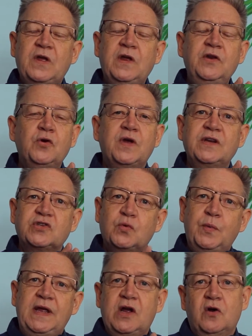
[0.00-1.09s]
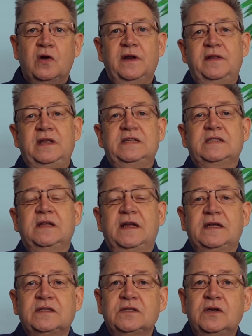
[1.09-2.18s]
And you can tweak all of these
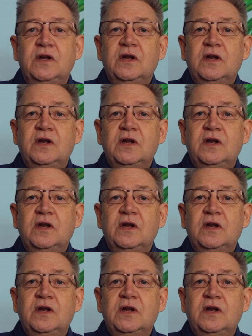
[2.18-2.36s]
things.